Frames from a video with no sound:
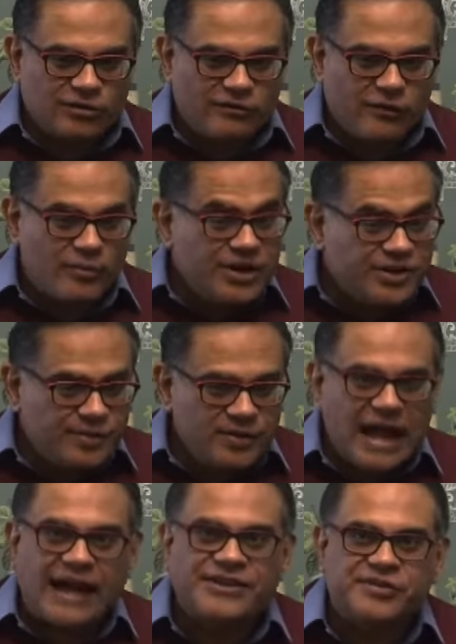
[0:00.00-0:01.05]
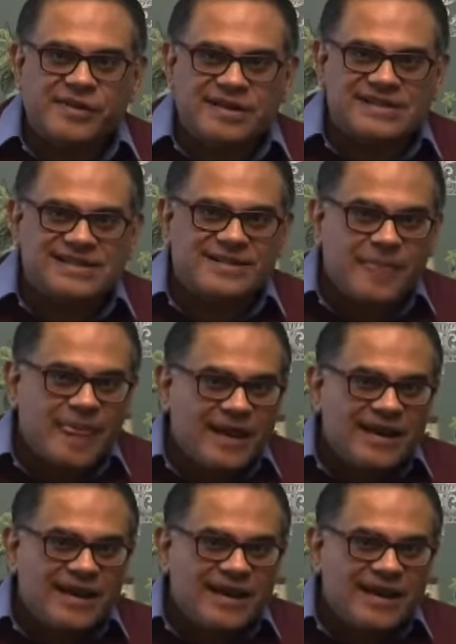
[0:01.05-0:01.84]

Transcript: know, formidable activist.